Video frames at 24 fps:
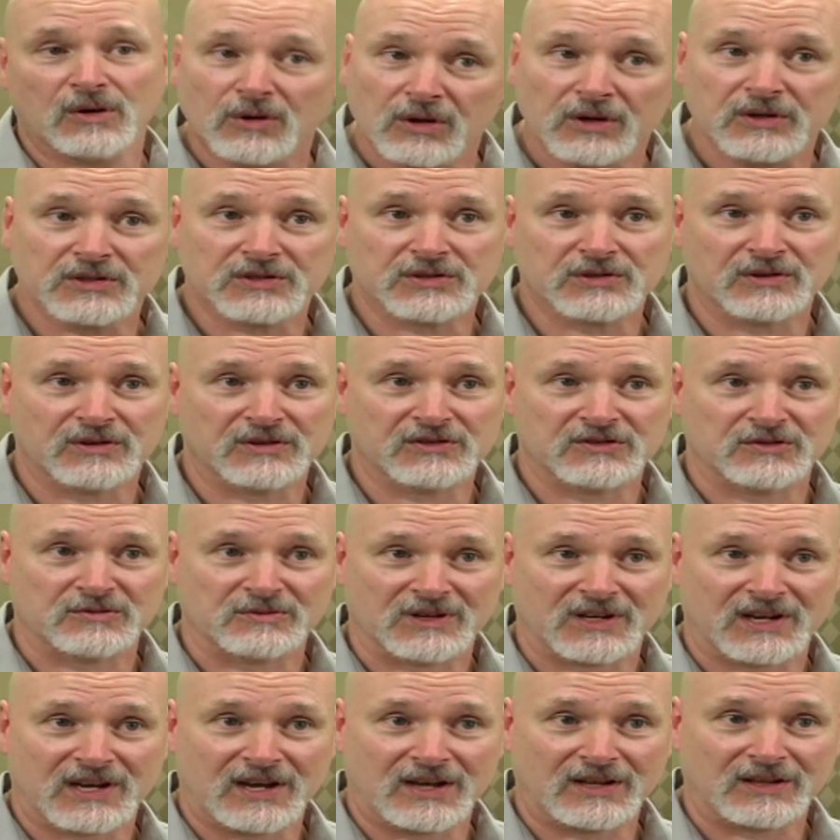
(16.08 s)
horror stories from
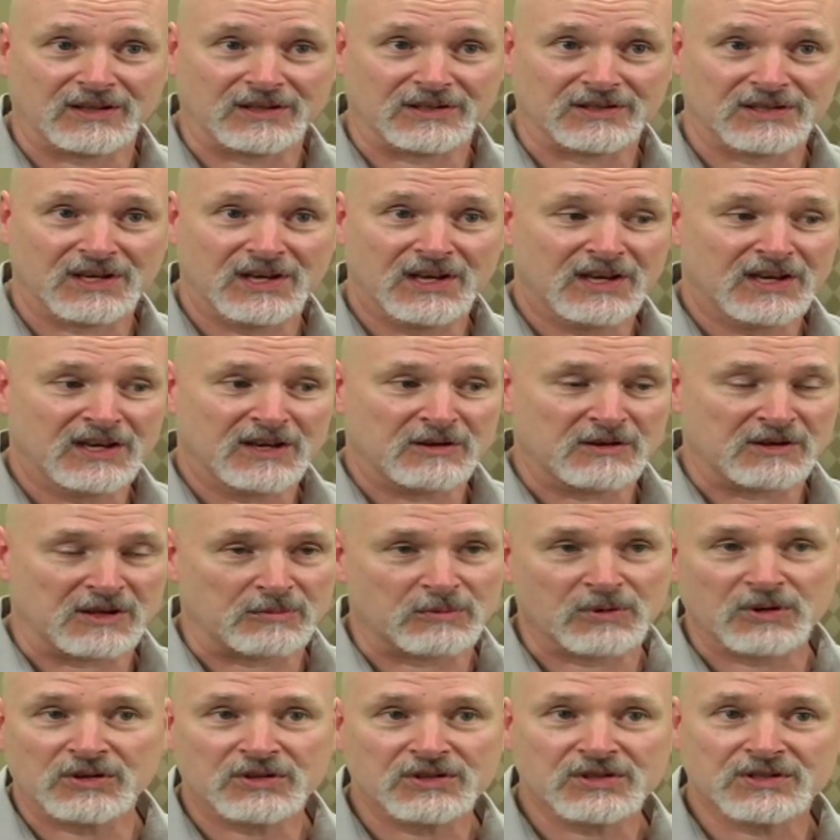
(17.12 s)
their colleagues. They
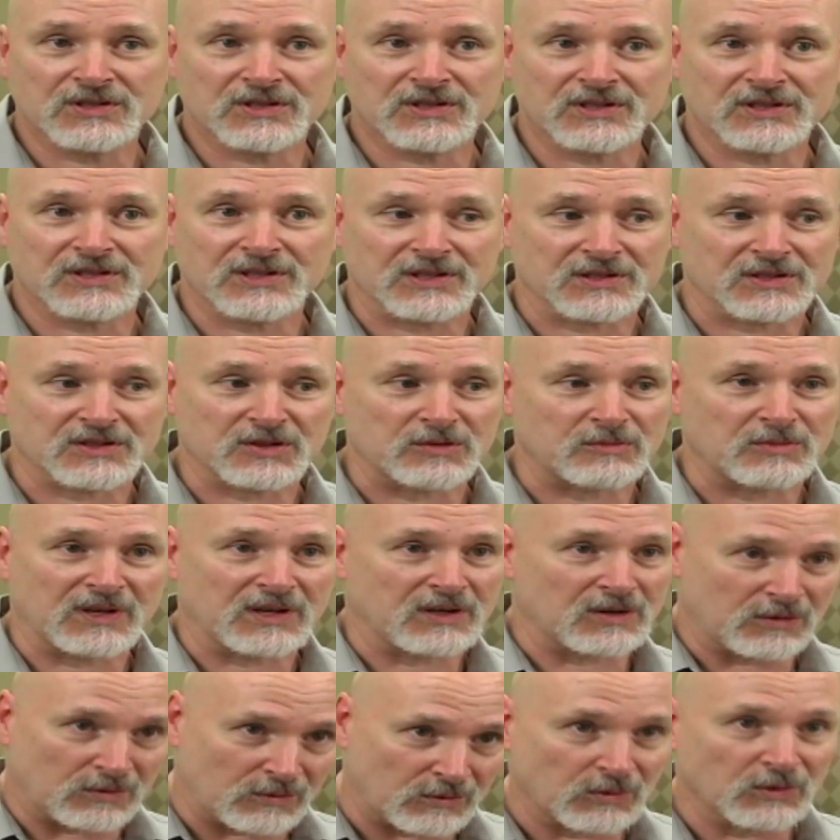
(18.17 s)
purchase the system
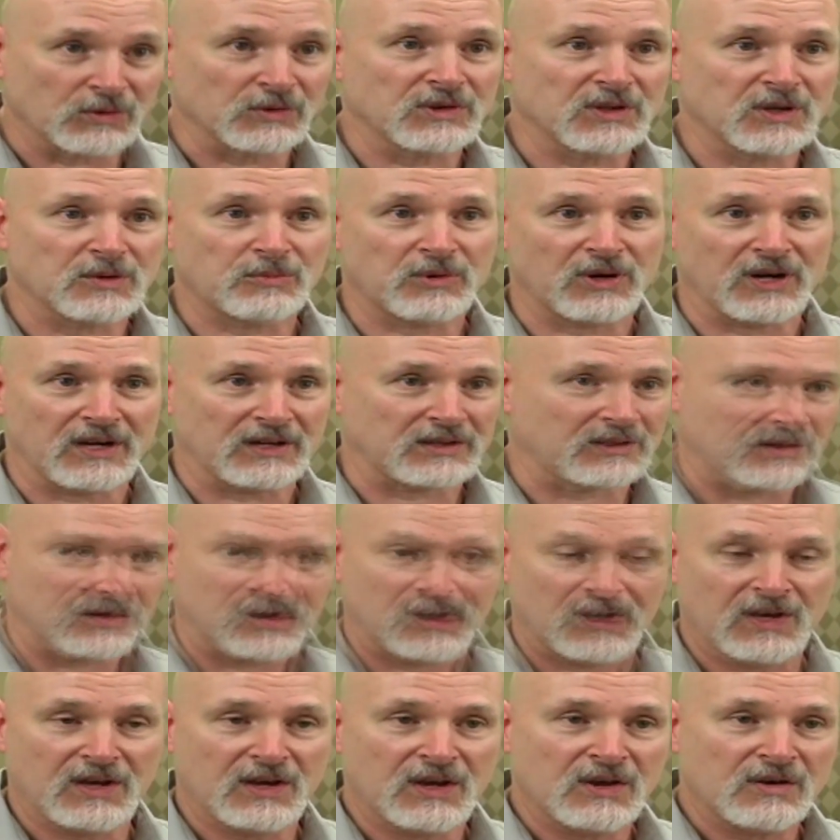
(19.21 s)
and it ruined their practice.